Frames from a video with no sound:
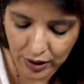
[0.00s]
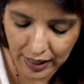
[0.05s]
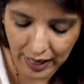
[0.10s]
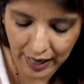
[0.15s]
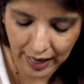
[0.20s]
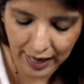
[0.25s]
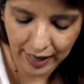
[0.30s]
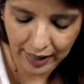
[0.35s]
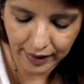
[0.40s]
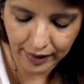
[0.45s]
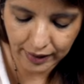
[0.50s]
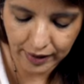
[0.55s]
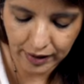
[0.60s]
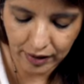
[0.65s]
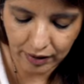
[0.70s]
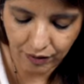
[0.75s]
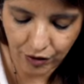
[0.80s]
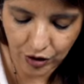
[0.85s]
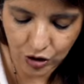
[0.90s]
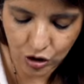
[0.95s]
can
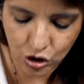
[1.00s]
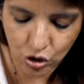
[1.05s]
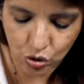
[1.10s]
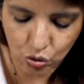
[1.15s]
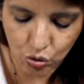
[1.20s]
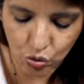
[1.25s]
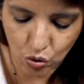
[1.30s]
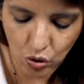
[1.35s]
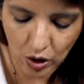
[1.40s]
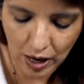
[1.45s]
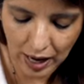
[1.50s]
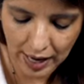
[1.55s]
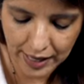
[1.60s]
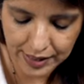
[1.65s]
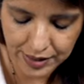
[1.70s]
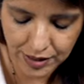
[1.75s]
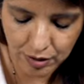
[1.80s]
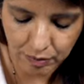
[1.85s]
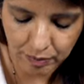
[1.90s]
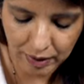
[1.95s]
give it to
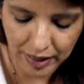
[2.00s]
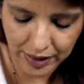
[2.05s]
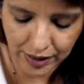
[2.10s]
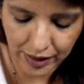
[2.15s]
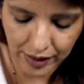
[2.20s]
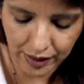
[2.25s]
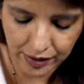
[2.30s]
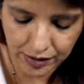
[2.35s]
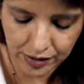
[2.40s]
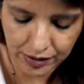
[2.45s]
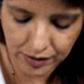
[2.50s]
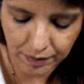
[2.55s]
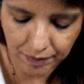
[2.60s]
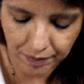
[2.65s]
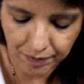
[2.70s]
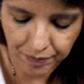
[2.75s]
asthmatics